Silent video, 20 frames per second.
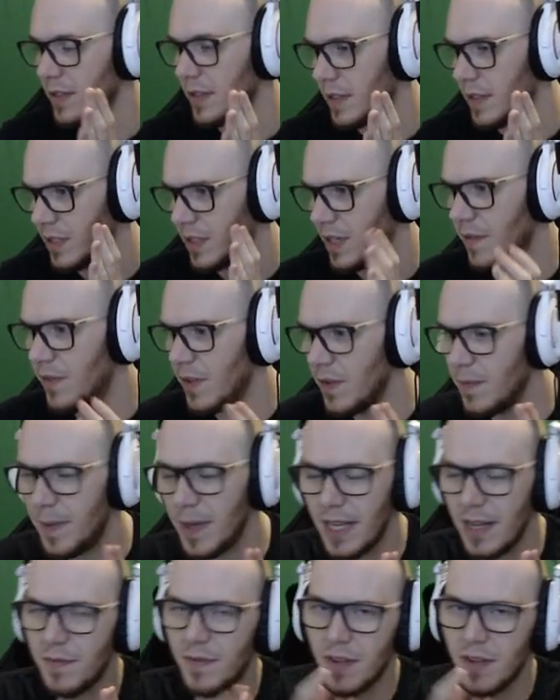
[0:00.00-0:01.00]
So if you've
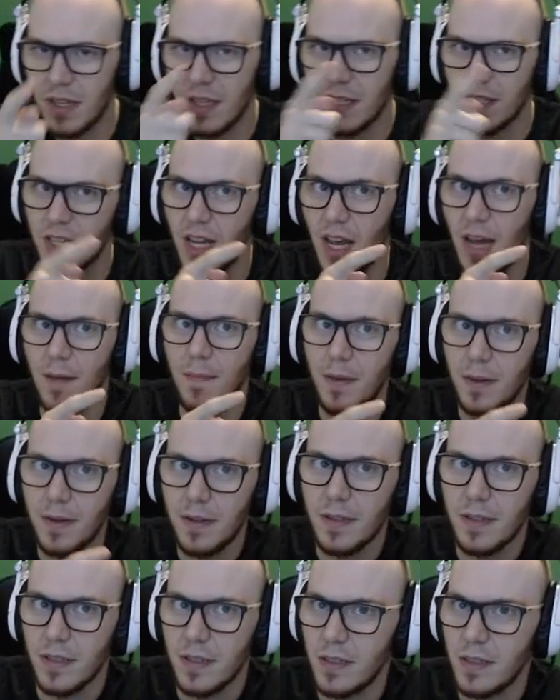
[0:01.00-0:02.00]
been gifted a sub,
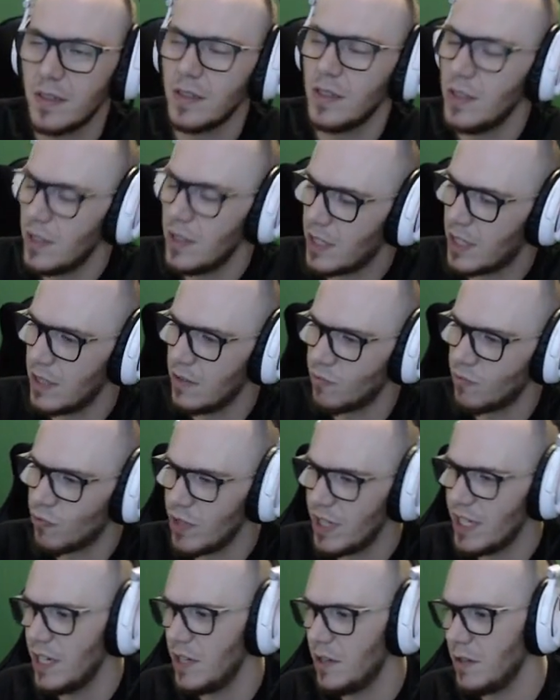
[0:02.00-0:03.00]
you can
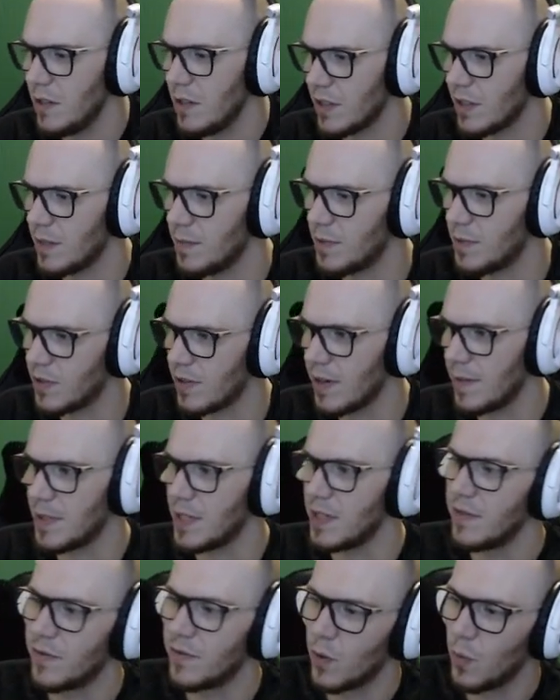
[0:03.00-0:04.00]
renew your
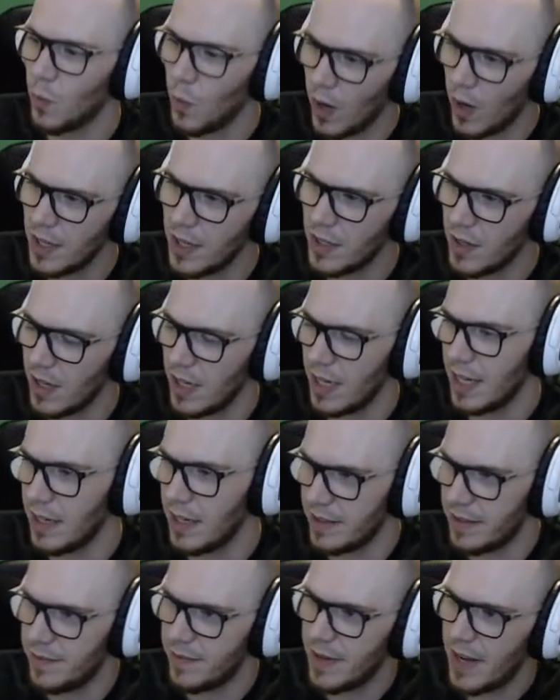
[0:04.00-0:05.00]
subscription for $1.
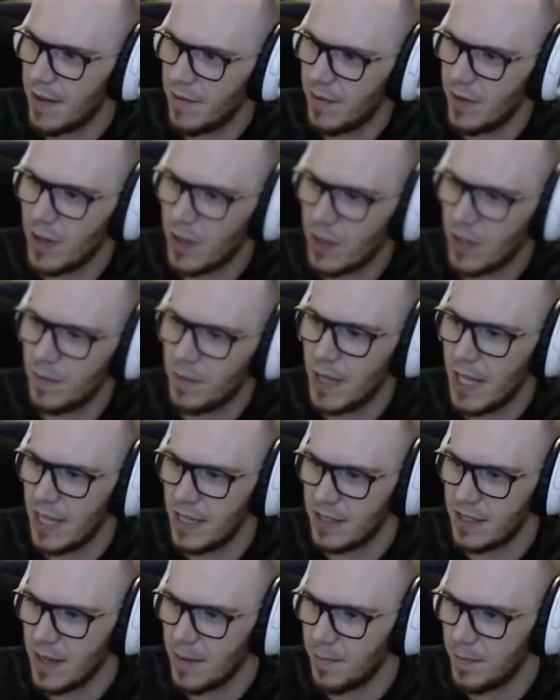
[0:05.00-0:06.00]
If you have a look at where
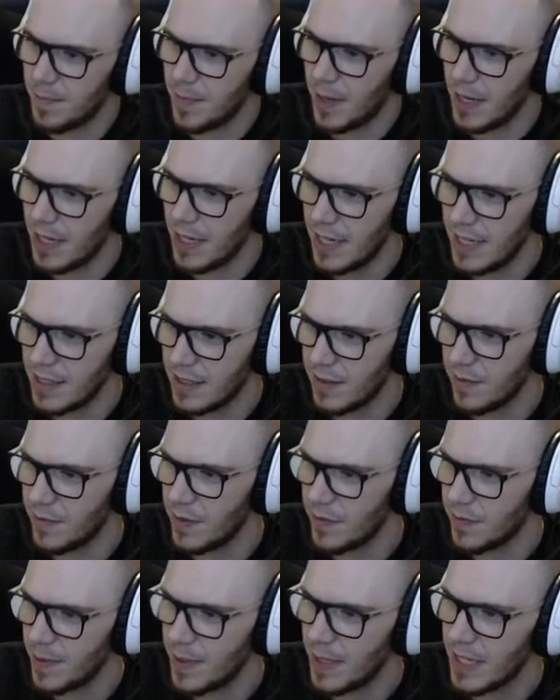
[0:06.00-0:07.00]
the sub button is, if
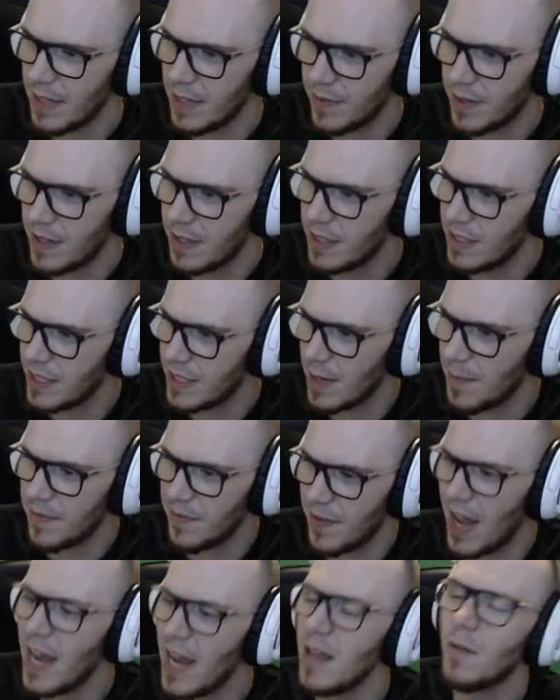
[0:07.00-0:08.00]
you've been gifted a sub,
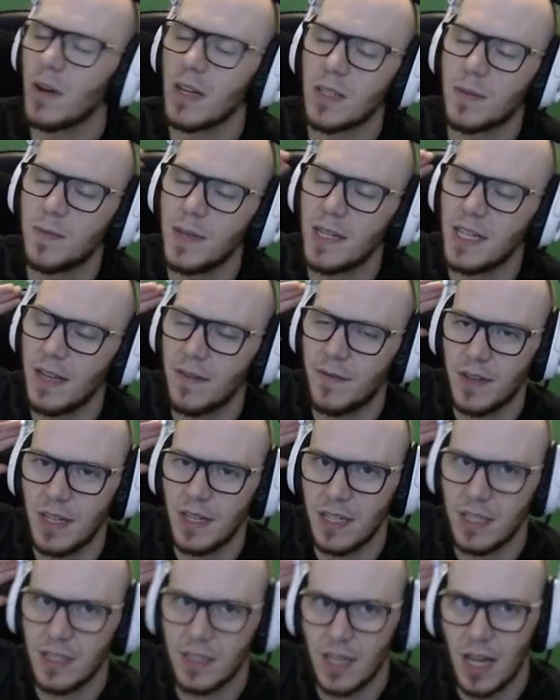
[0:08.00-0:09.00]
if anyone's been
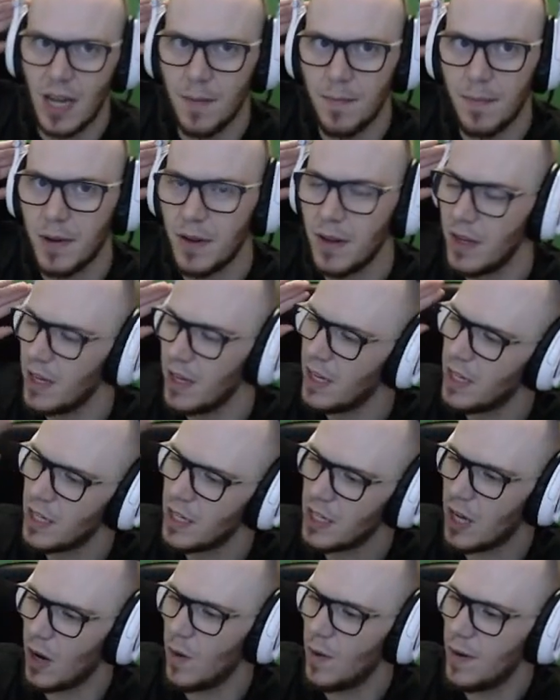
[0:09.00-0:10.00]
gifted a sub,
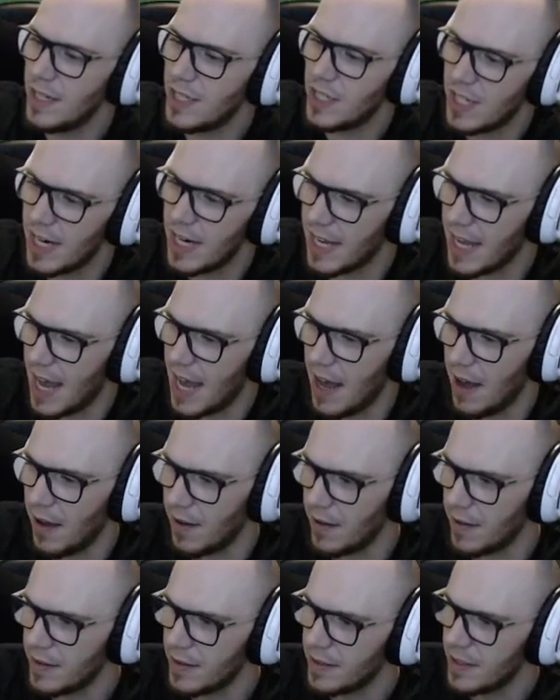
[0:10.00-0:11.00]
go and check
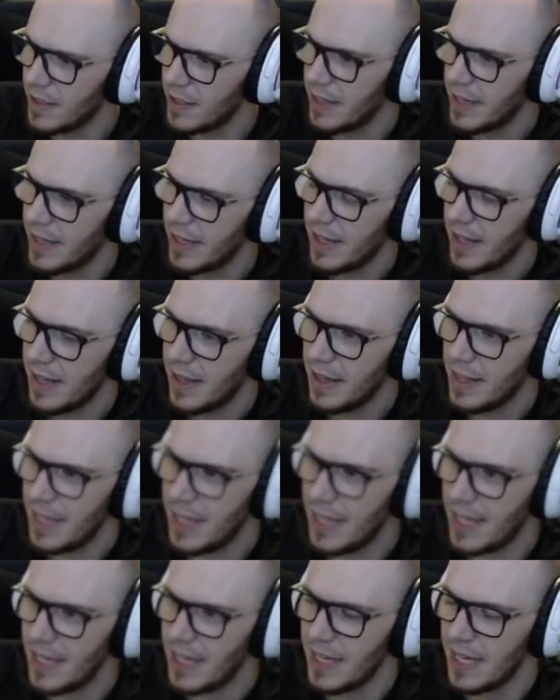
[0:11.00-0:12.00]
out
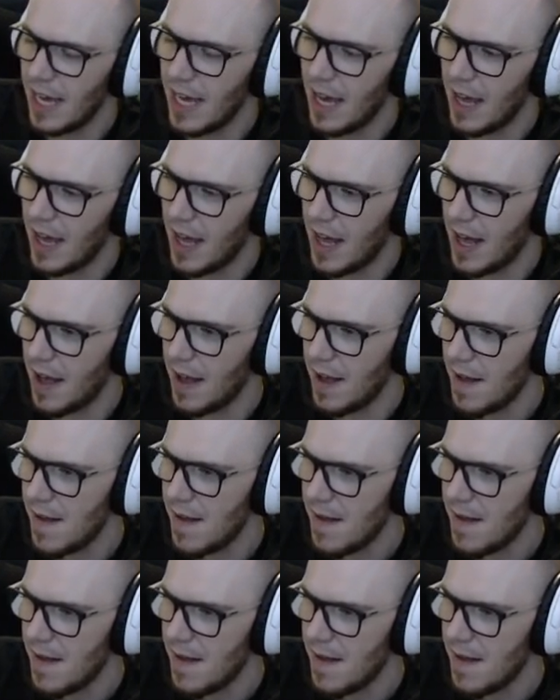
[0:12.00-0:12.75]
the